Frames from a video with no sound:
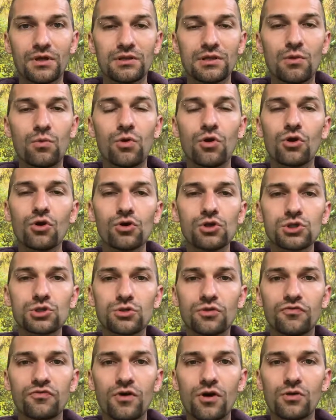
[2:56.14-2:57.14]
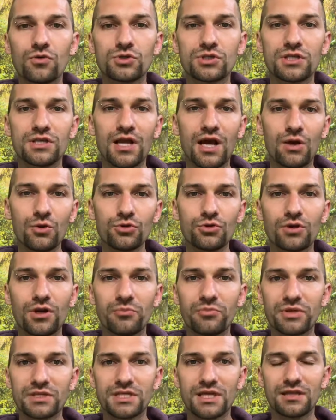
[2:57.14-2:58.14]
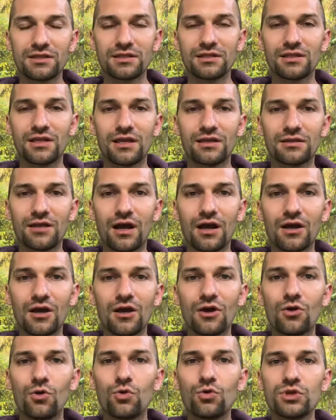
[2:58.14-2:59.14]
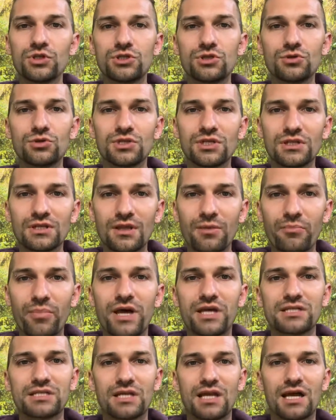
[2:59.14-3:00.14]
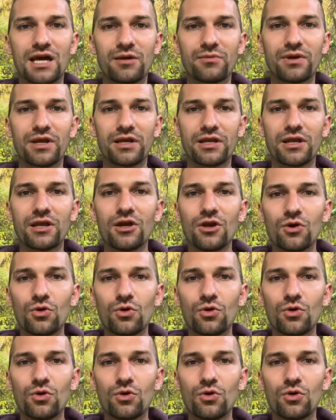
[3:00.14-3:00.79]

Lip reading: They were also focusing how you represent the data. Who is using the best library?